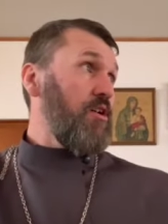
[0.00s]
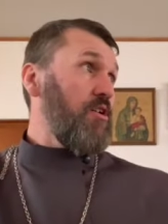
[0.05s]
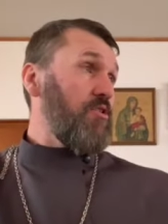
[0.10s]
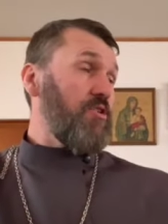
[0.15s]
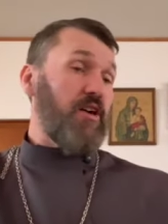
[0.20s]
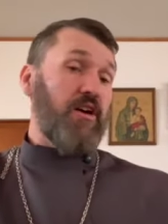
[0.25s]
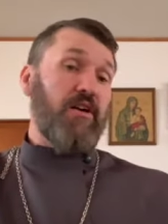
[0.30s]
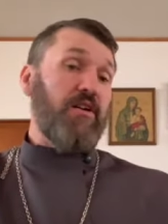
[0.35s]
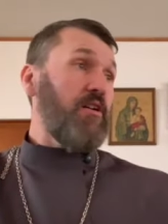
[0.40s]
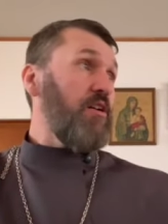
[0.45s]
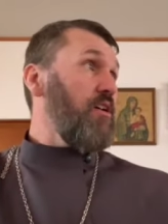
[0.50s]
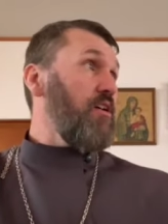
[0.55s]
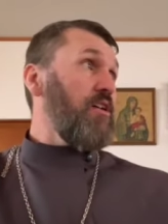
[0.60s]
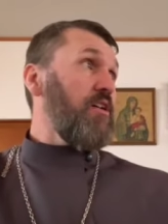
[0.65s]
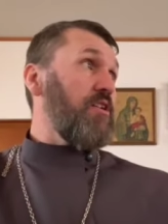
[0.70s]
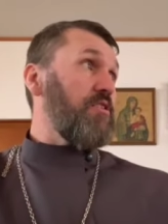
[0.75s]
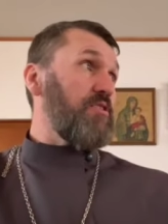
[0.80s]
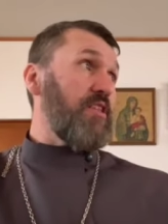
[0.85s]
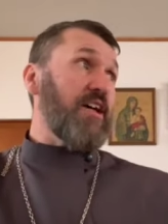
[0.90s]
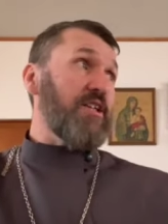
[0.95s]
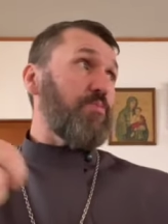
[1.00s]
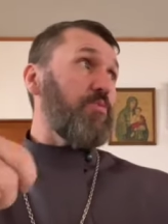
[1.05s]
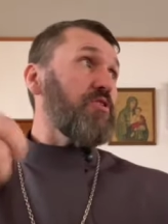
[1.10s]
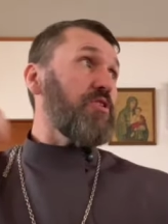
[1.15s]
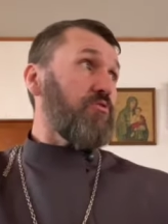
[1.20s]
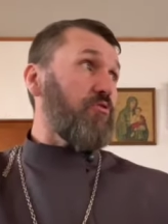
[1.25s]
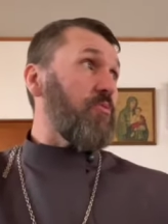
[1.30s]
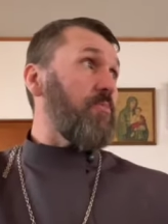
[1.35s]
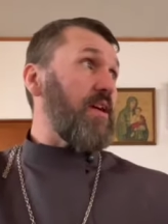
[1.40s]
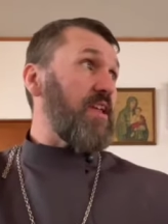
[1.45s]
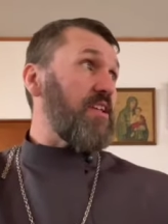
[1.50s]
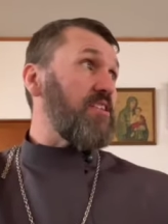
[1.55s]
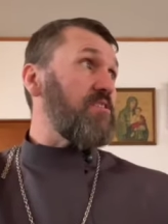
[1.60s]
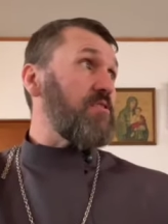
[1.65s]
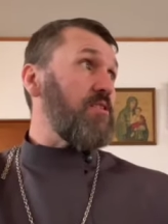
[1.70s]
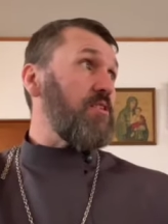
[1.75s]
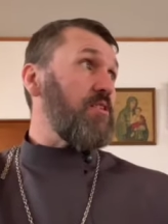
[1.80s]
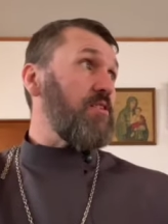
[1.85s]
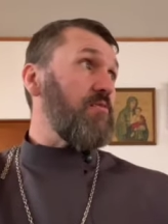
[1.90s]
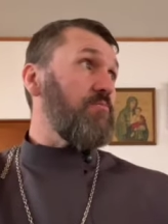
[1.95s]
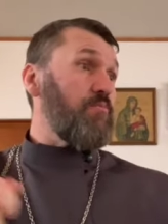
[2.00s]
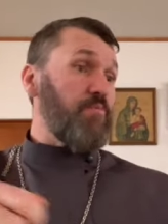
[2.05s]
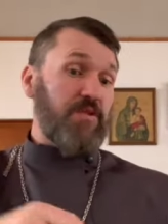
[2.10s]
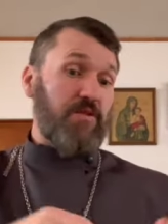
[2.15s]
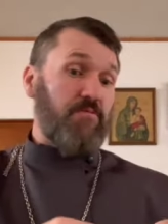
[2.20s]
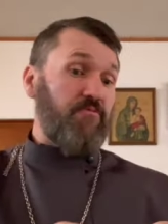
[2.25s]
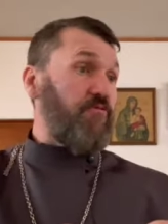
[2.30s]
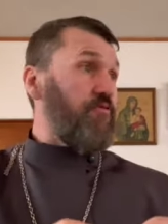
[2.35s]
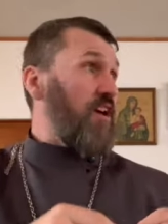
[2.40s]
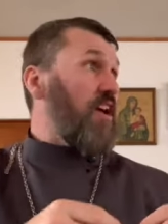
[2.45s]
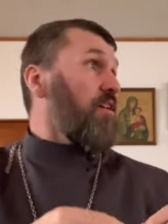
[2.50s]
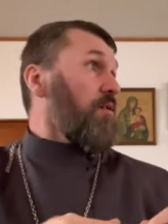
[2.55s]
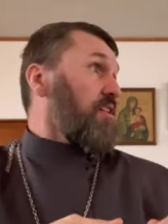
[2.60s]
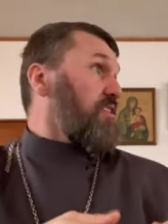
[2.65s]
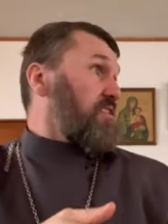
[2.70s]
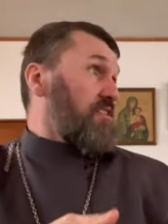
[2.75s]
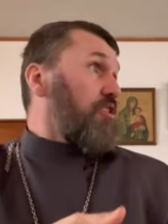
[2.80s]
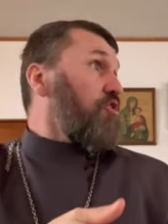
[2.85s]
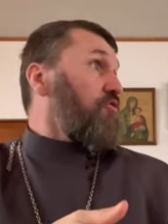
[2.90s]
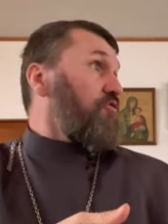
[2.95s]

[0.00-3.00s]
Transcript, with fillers: Okay? It's not supposed to remain a seed. But faith, it's still